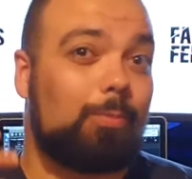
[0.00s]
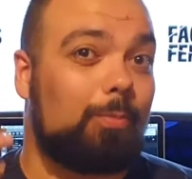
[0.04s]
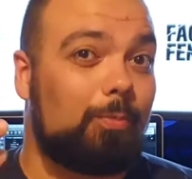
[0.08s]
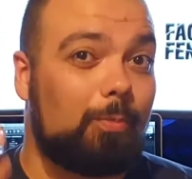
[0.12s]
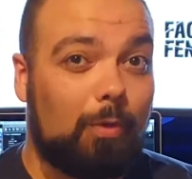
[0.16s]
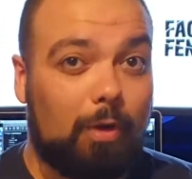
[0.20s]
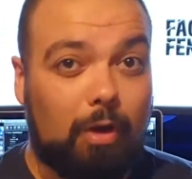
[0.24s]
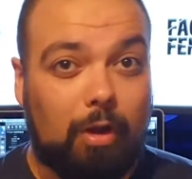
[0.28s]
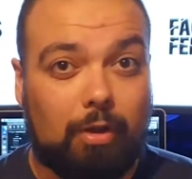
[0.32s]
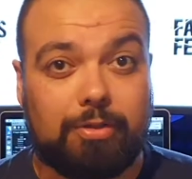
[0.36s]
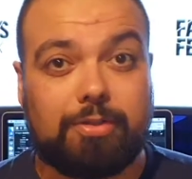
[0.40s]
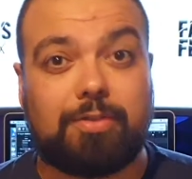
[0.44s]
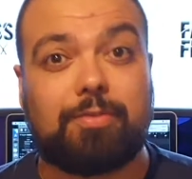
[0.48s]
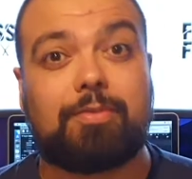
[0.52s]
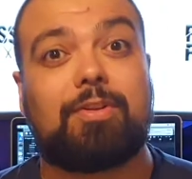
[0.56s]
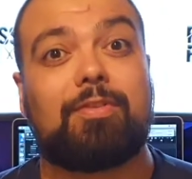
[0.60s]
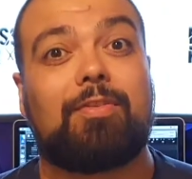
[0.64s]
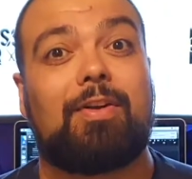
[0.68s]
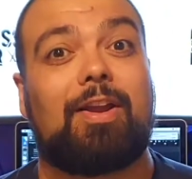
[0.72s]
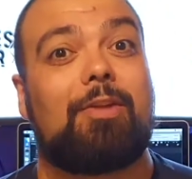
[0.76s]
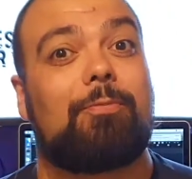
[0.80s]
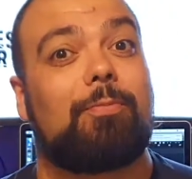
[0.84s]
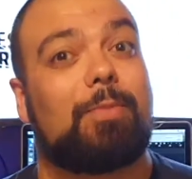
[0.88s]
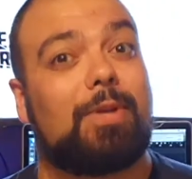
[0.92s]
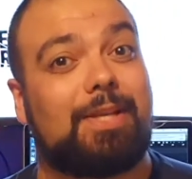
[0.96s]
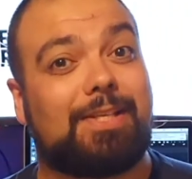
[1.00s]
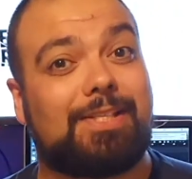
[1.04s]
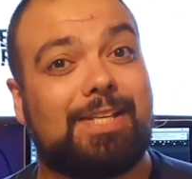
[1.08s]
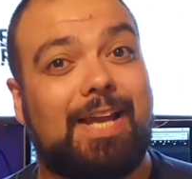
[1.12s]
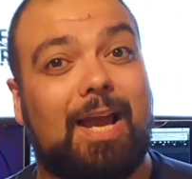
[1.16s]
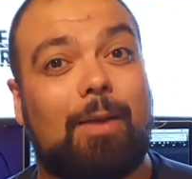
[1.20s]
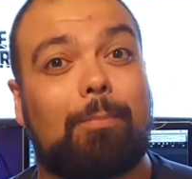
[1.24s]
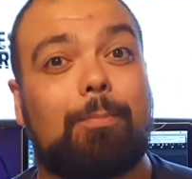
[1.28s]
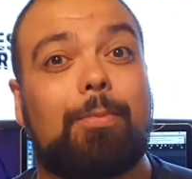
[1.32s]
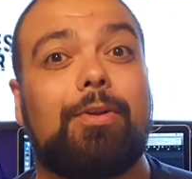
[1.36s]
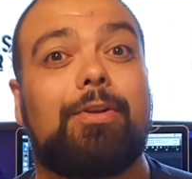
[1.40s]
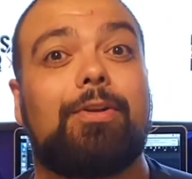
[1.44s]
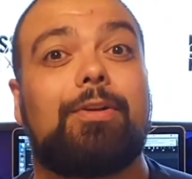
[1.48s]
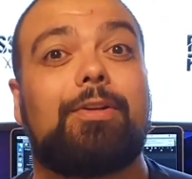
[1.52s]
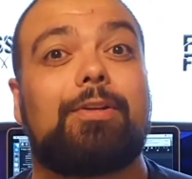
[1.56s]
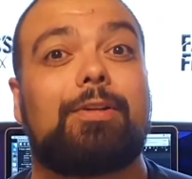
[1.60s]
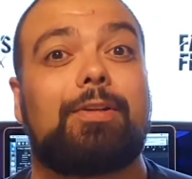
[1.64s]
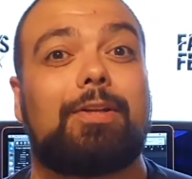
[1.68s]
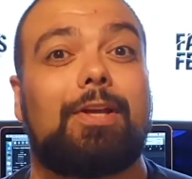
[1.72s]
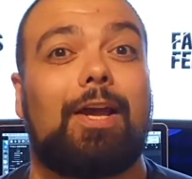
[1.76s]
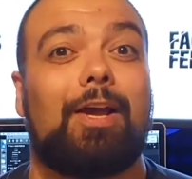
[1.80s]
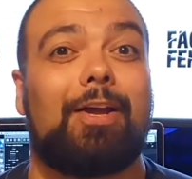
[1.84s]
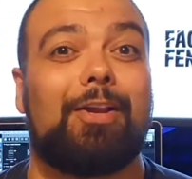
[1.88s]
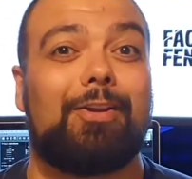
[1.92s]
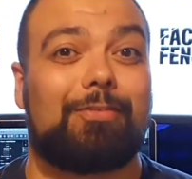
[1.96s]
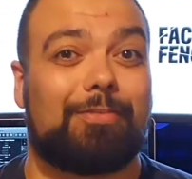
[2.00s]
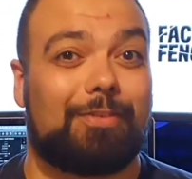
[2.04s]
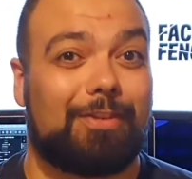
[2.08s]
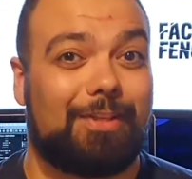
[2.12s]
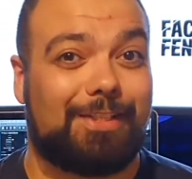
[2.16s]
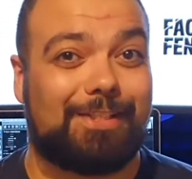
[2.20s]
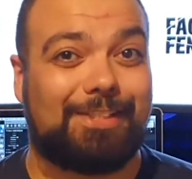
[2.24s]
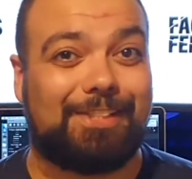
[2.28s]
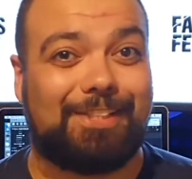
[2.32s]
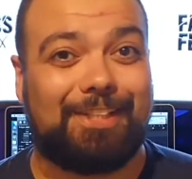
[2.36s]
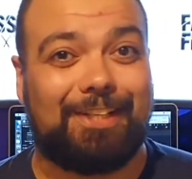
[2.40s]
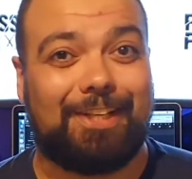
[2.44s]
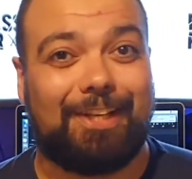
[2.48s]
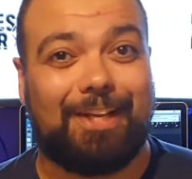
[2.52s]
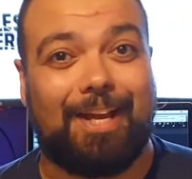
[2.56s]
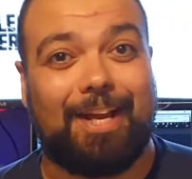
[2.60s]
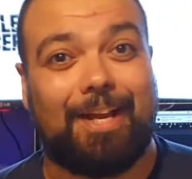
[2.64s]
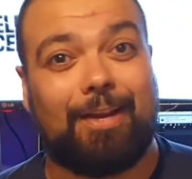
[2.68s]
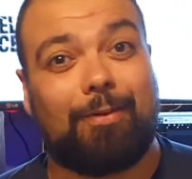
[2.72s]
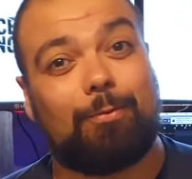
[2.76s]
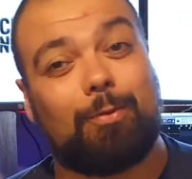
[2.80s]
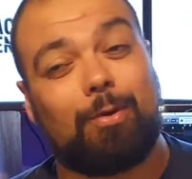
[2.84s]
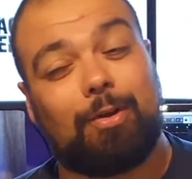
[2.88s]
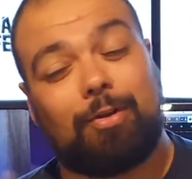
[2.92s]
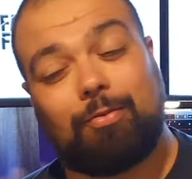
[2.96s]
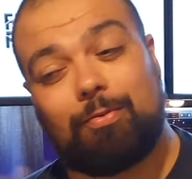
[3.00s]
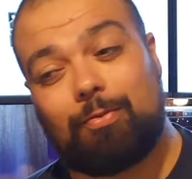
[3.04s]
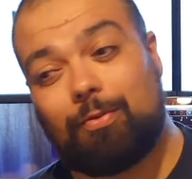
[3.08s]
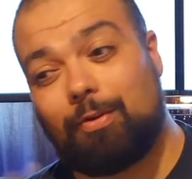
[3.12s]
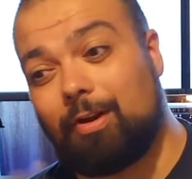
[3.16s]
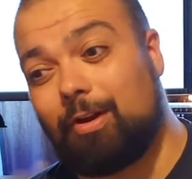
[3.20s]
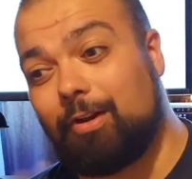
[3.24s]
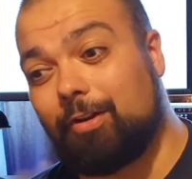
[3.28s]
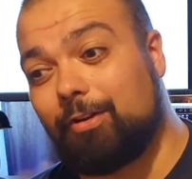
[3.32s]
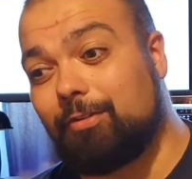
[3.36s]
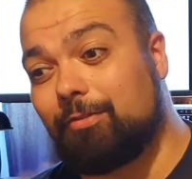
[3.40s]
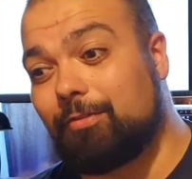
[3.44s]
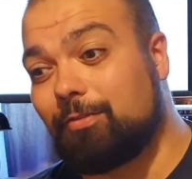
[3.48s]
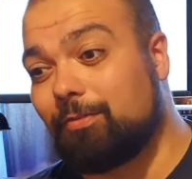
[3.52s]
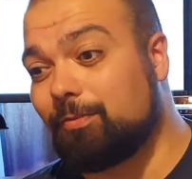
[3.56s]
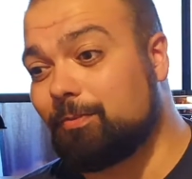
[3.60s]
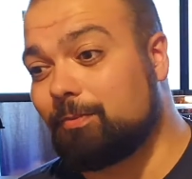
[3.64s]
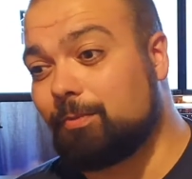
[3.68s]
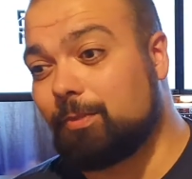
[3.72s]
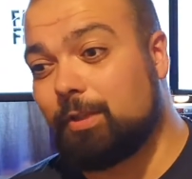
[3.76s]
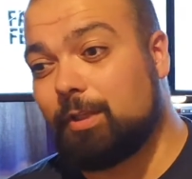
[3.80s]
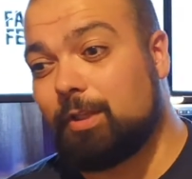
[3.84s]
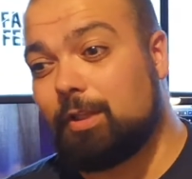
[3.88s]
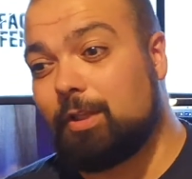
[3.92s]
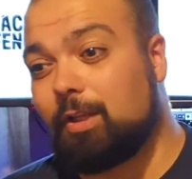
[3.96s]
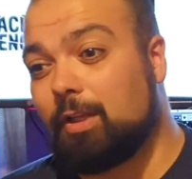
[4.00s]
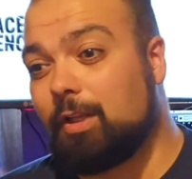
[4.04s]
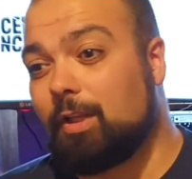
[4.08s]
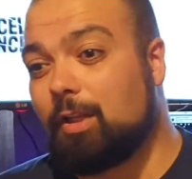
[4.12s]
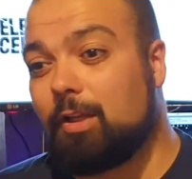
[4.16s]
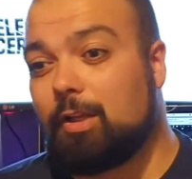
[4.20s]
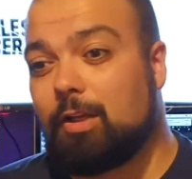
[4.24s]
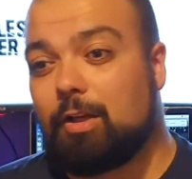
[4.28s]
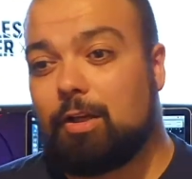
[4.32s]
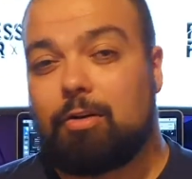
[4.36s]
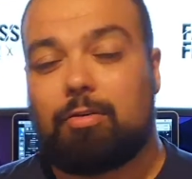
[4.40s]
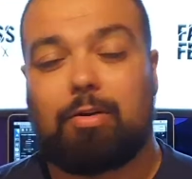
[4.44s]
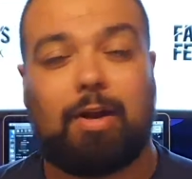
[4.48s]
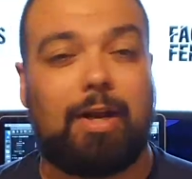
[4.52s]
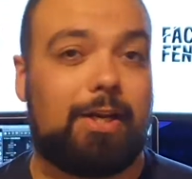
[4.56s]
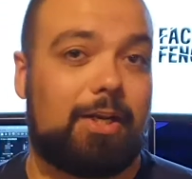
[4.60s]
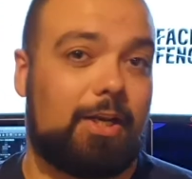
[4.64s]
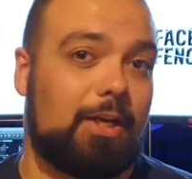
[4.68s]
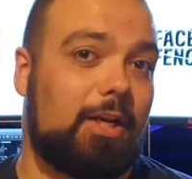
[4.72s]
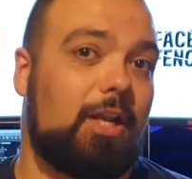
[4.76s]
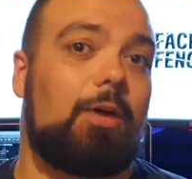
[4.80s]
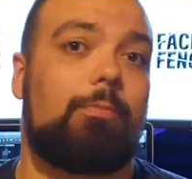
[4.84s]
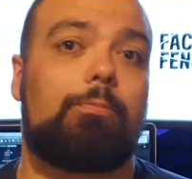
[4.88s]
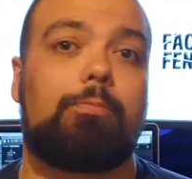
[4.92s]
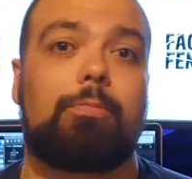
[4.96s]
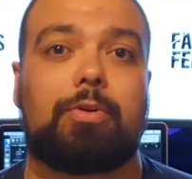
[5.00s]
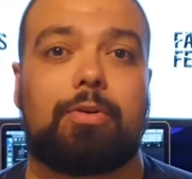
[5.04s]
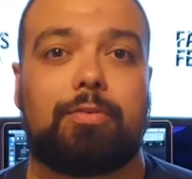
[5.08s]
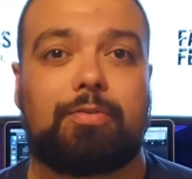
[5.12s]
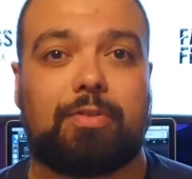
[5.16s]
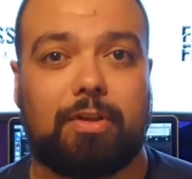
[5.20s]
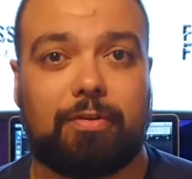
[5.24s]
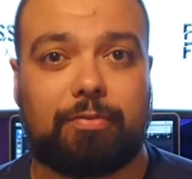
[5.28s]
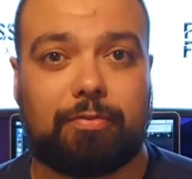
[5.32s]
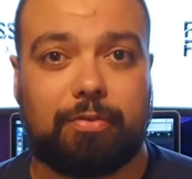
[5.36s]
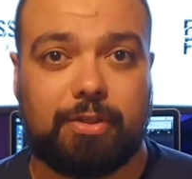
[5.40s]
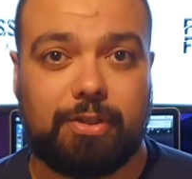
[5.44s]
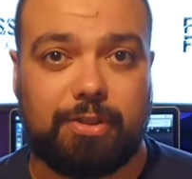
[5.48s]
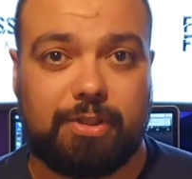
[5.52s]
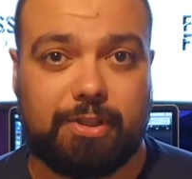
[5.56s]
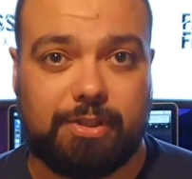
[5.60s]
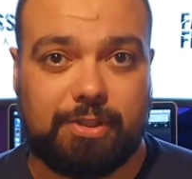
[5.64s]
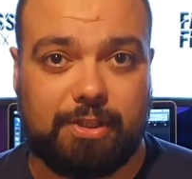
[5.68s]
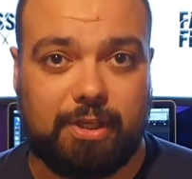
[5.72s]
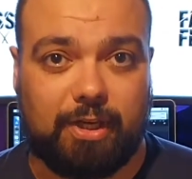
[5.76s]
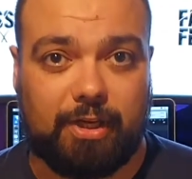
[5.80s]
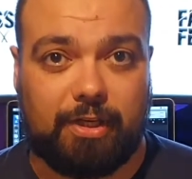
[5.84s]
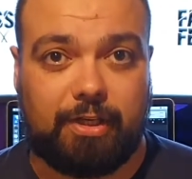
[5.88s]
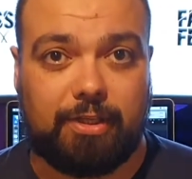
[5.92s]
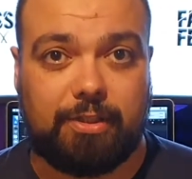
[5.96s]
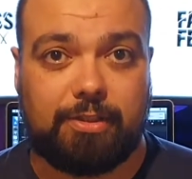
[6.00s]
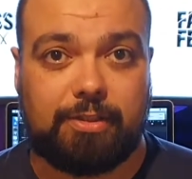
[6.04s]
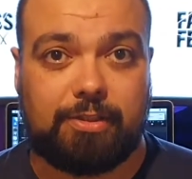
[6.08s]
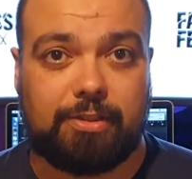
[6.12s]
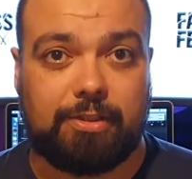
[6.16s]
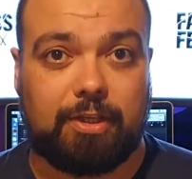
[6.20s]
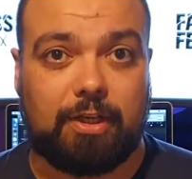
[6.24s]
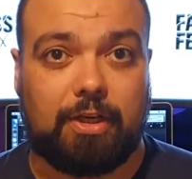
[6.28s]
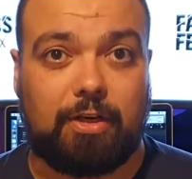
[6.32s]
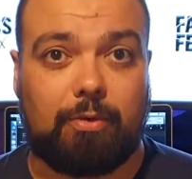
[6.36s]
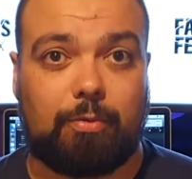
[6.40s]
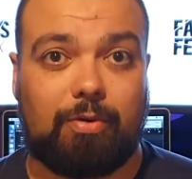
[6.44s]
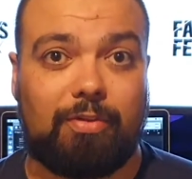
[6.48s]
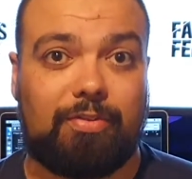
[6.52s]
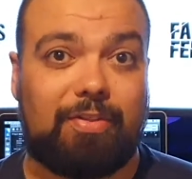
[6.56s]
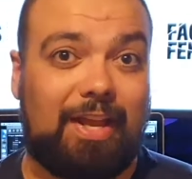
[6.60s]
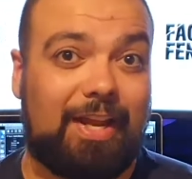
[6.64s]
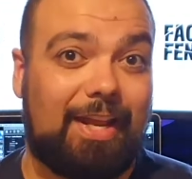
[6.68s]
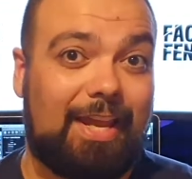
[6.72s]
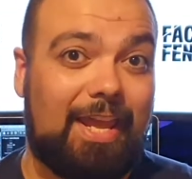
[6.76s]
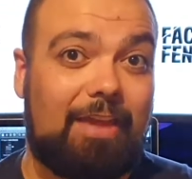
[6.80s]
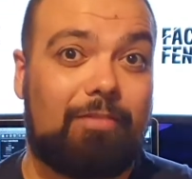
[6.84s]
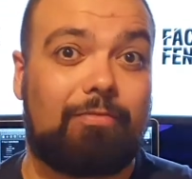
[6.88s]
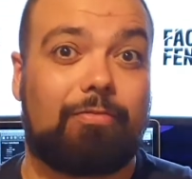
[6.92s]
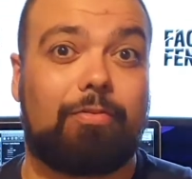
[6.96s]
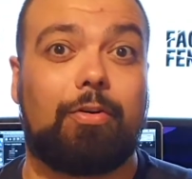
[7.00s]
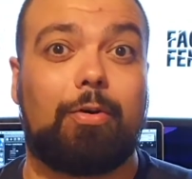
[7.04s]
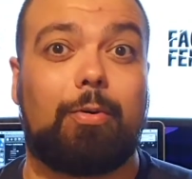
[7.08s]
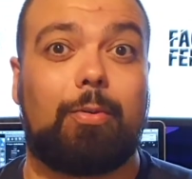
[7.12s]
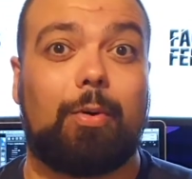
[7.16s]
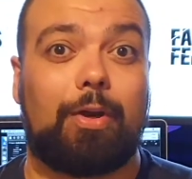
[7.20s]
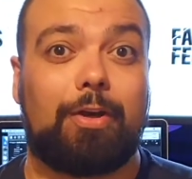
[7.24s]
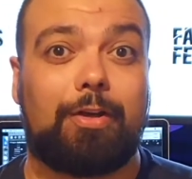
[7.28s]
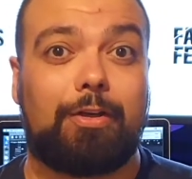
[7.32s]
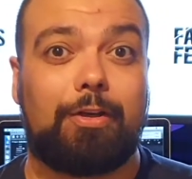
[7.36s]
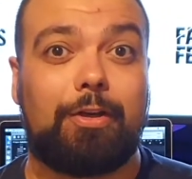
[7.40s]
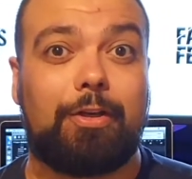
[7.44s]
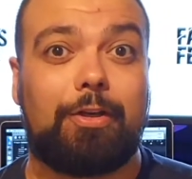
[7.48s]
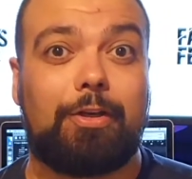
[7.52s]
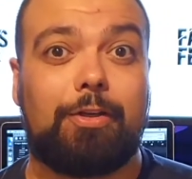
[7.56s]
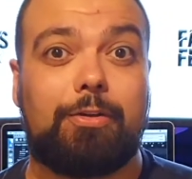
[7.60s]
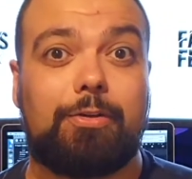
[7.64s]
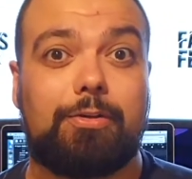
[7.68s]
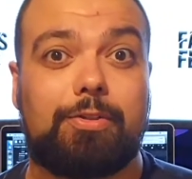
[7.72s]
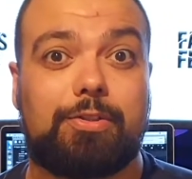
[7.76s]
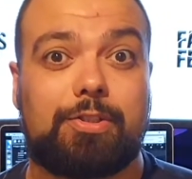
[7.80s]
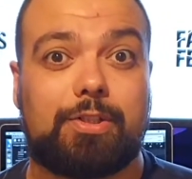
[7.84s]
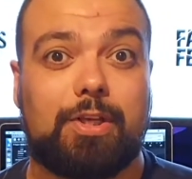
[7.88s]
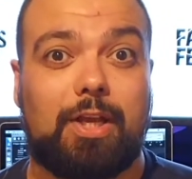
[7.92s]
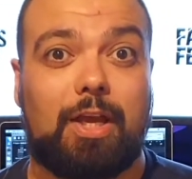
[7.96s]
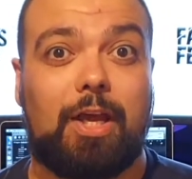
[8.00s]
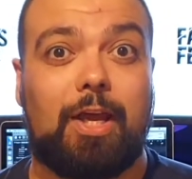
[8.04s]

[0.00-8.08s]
Lots of development has happened over this year. I've created a number of different designs, and I want to thank everyone who's